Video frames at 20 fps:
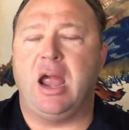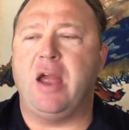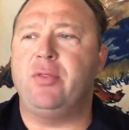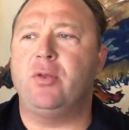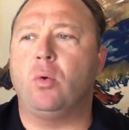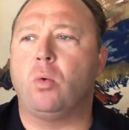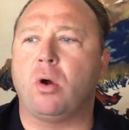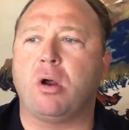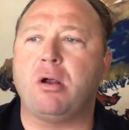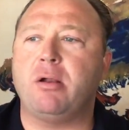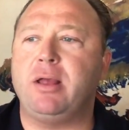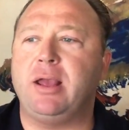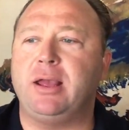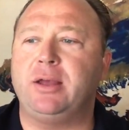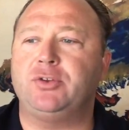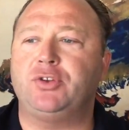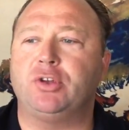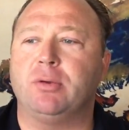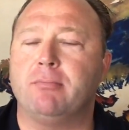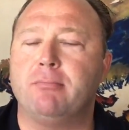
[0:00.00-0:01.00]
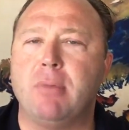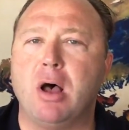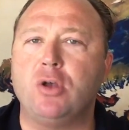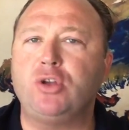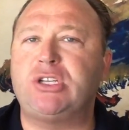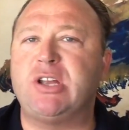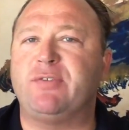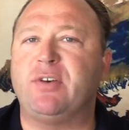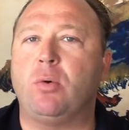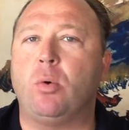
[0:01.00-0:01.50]
And the word is
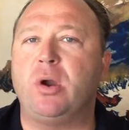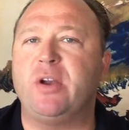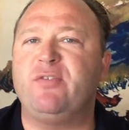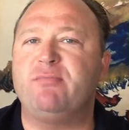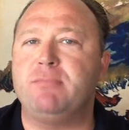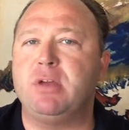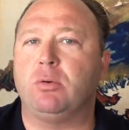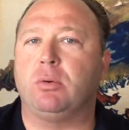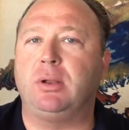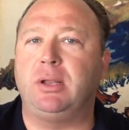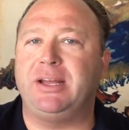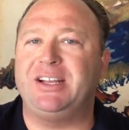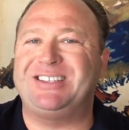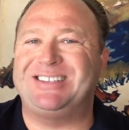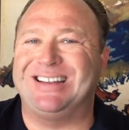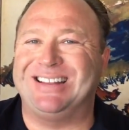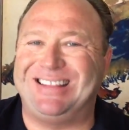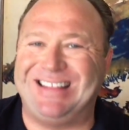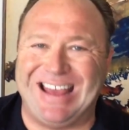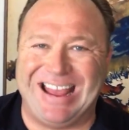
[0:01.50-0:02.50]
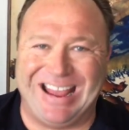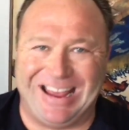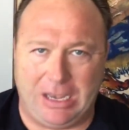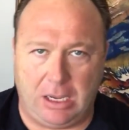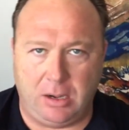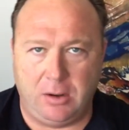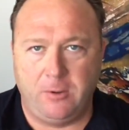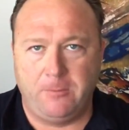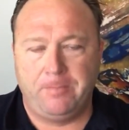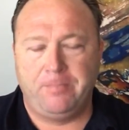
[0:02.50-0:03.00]
most of it won't even be released
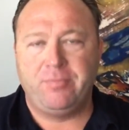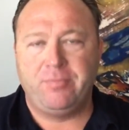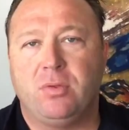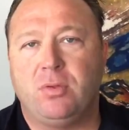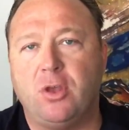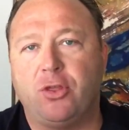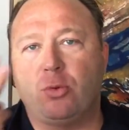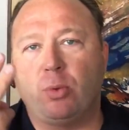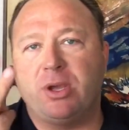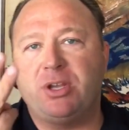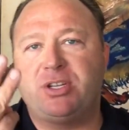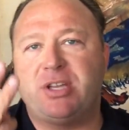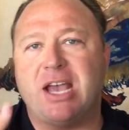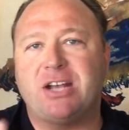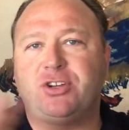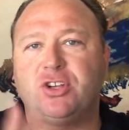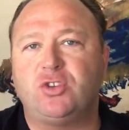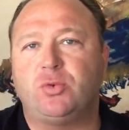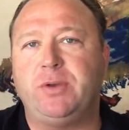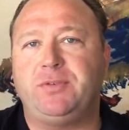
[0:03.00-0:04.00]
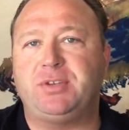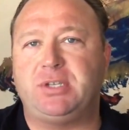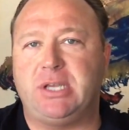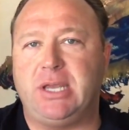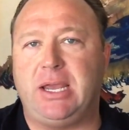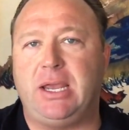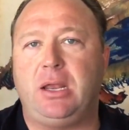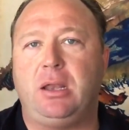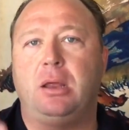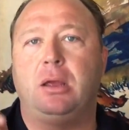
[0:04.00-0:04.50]
then. The three sections we've
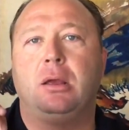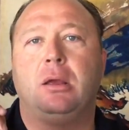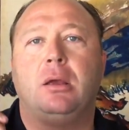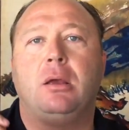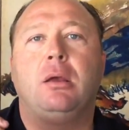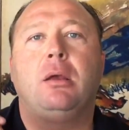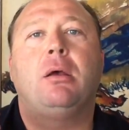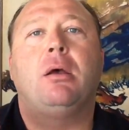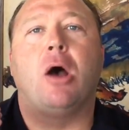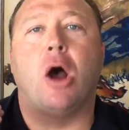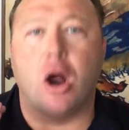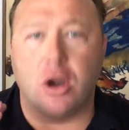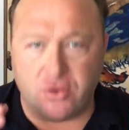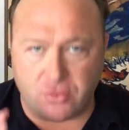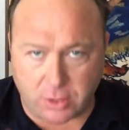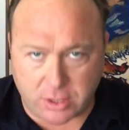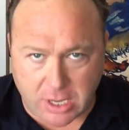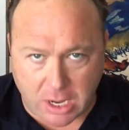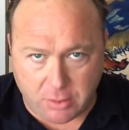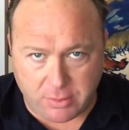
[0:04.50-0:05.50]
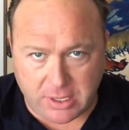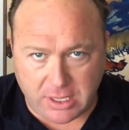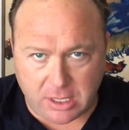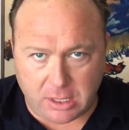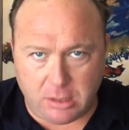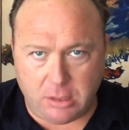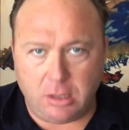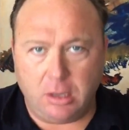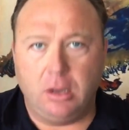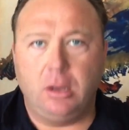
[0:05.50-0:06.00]
seen are
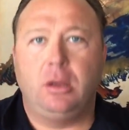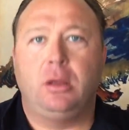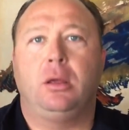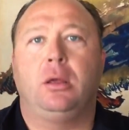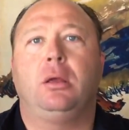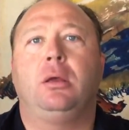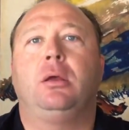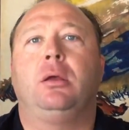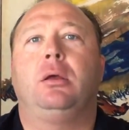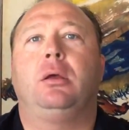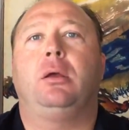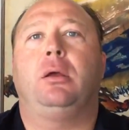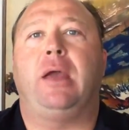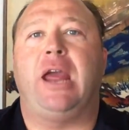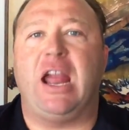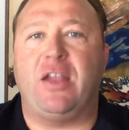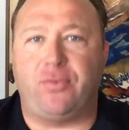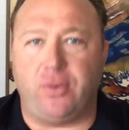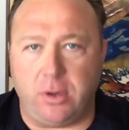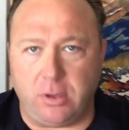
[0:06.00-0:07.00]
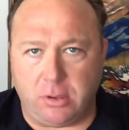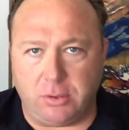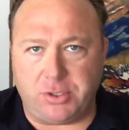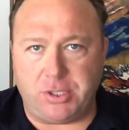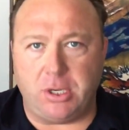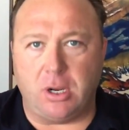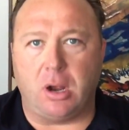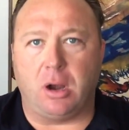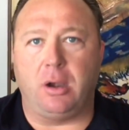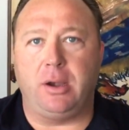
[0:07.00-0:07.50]
draconian, Anthony
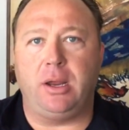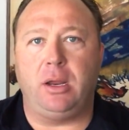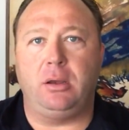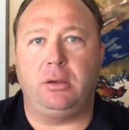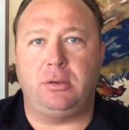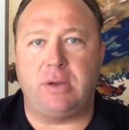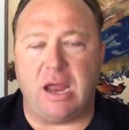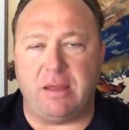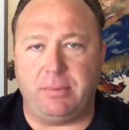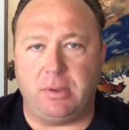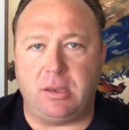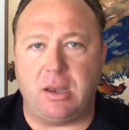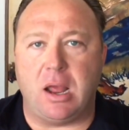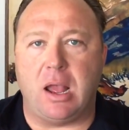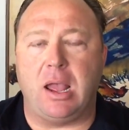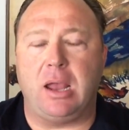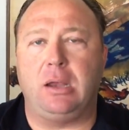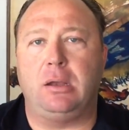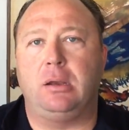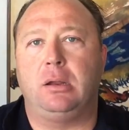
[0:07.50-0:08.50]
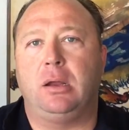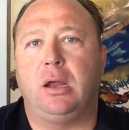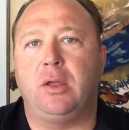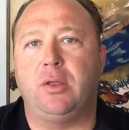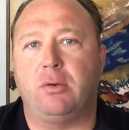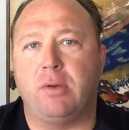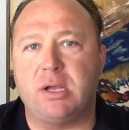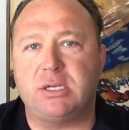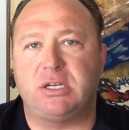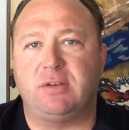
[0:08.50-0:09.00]
Gucciardi, David Knight,
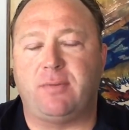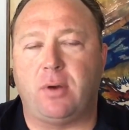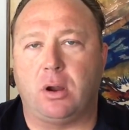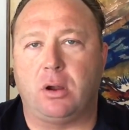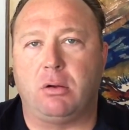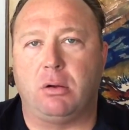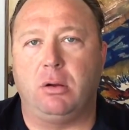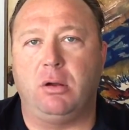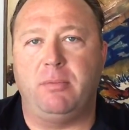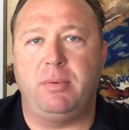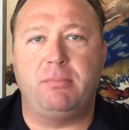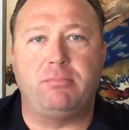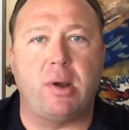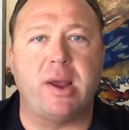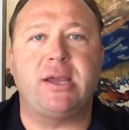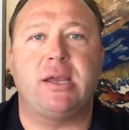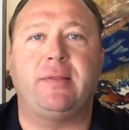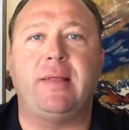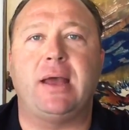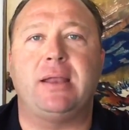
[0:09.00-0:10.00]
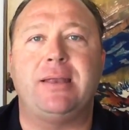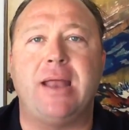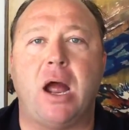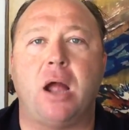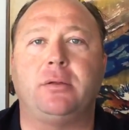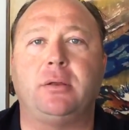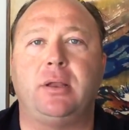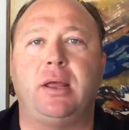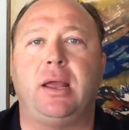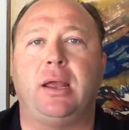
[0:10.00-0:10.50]
and the rest of our crew have been breaking that
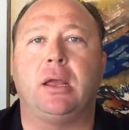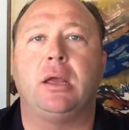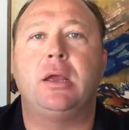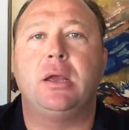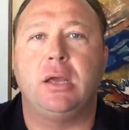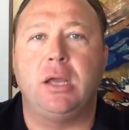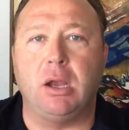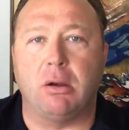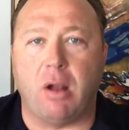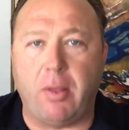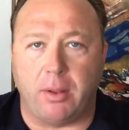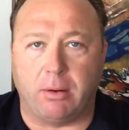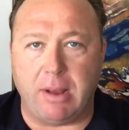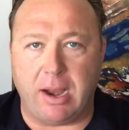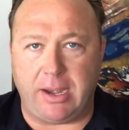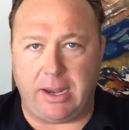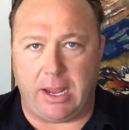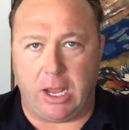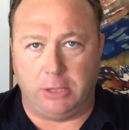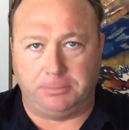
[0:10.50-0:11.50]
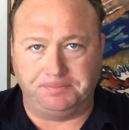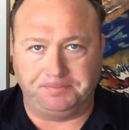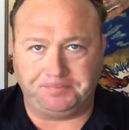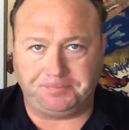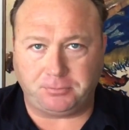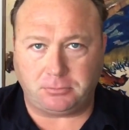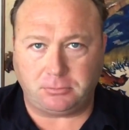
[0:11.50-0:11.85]
down today here on the radio.